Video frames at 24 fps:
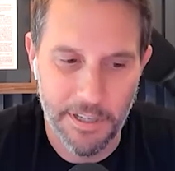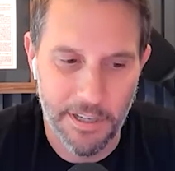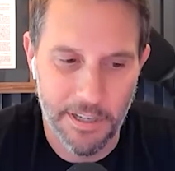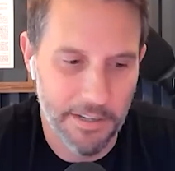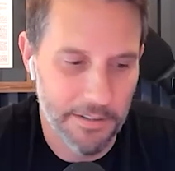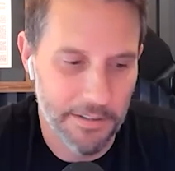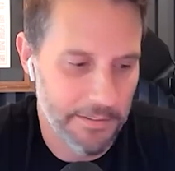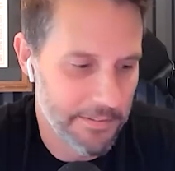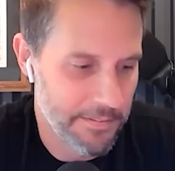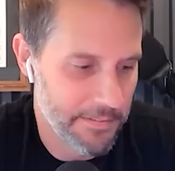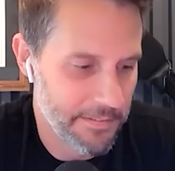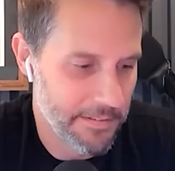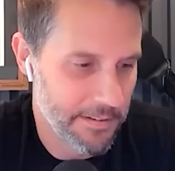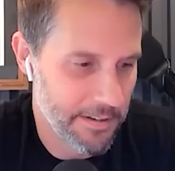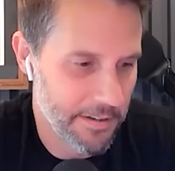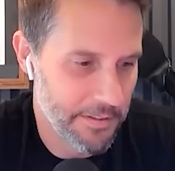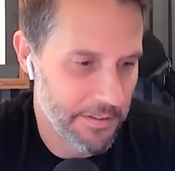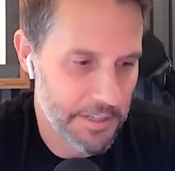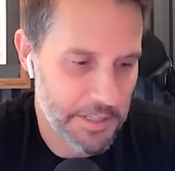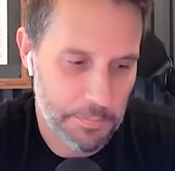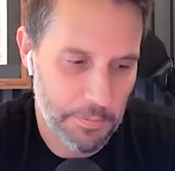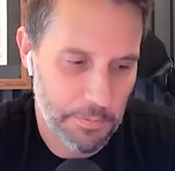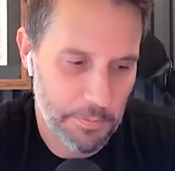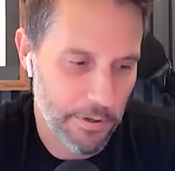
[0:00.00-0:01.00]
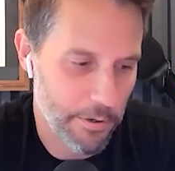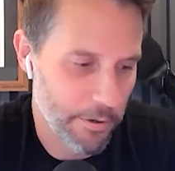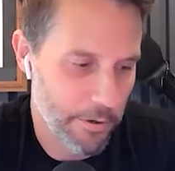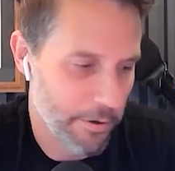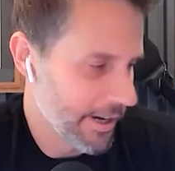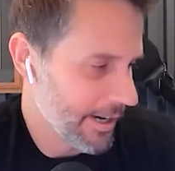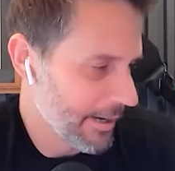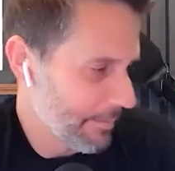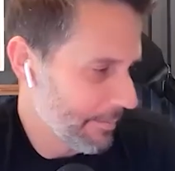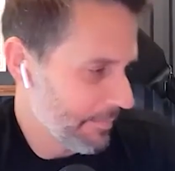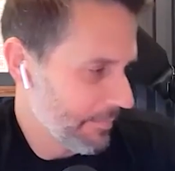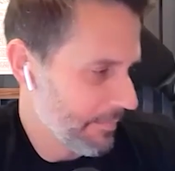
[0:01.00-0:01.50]
on on this
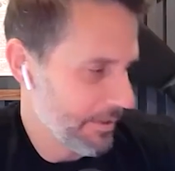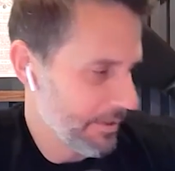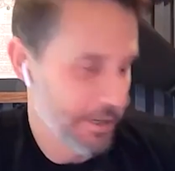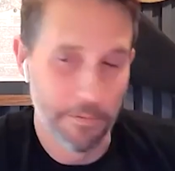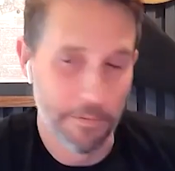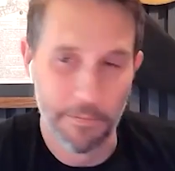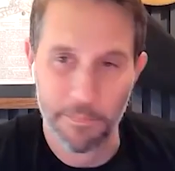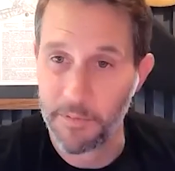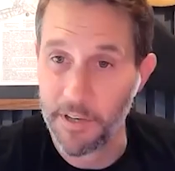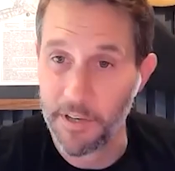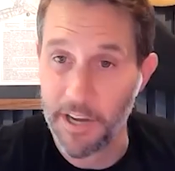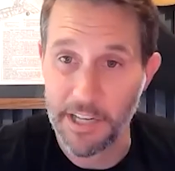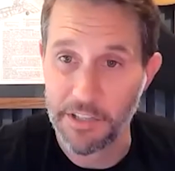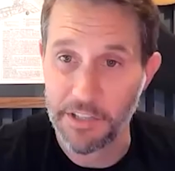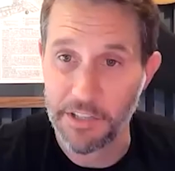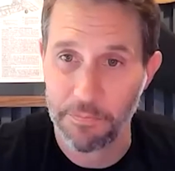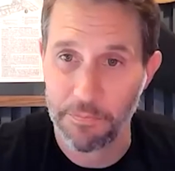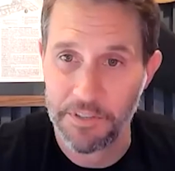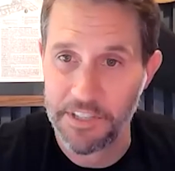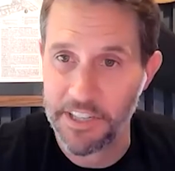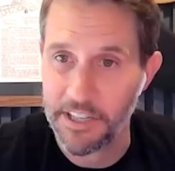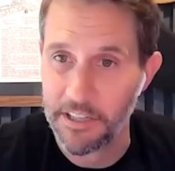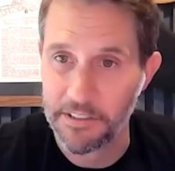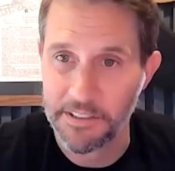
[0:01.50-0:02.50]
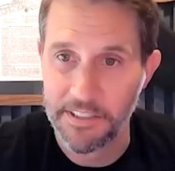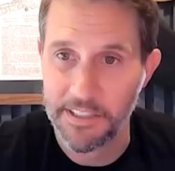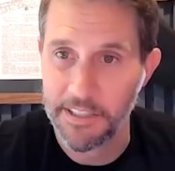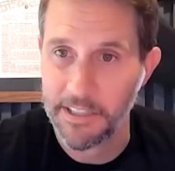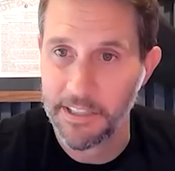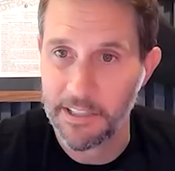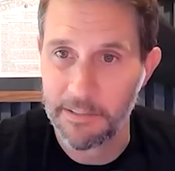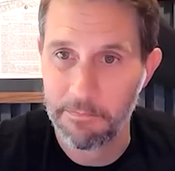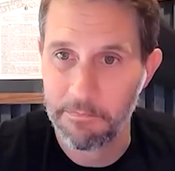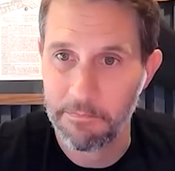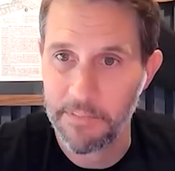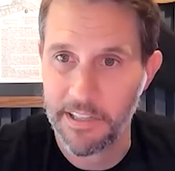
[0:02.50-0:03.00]
program you know guys yeah. from
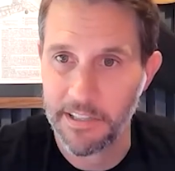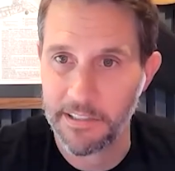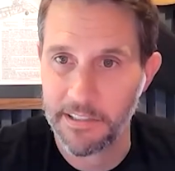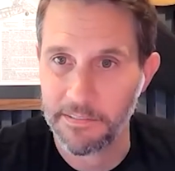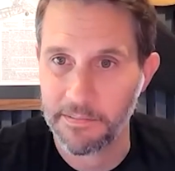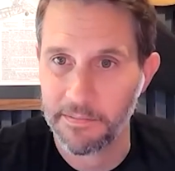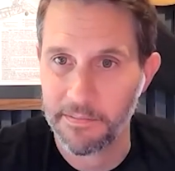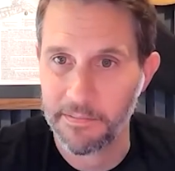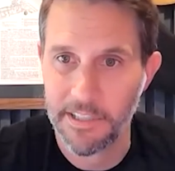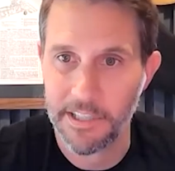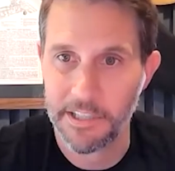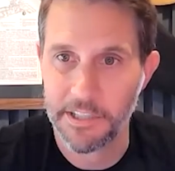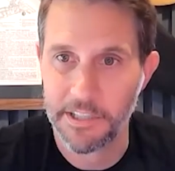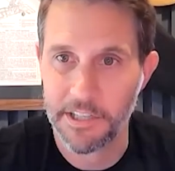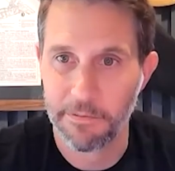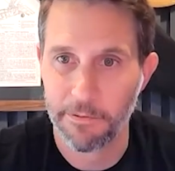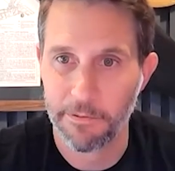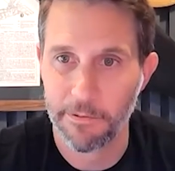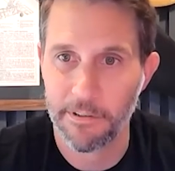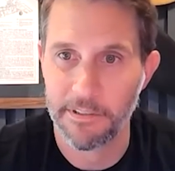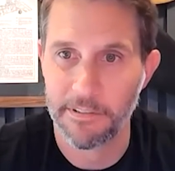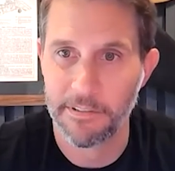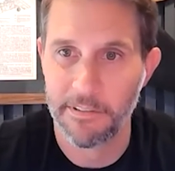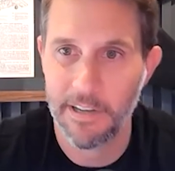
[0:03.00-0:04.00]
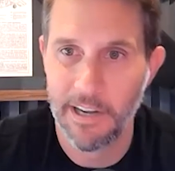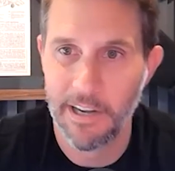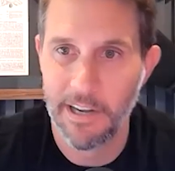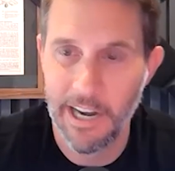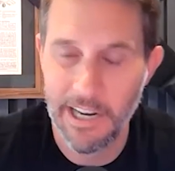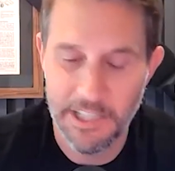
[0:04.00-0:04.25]
delta and and different yeah.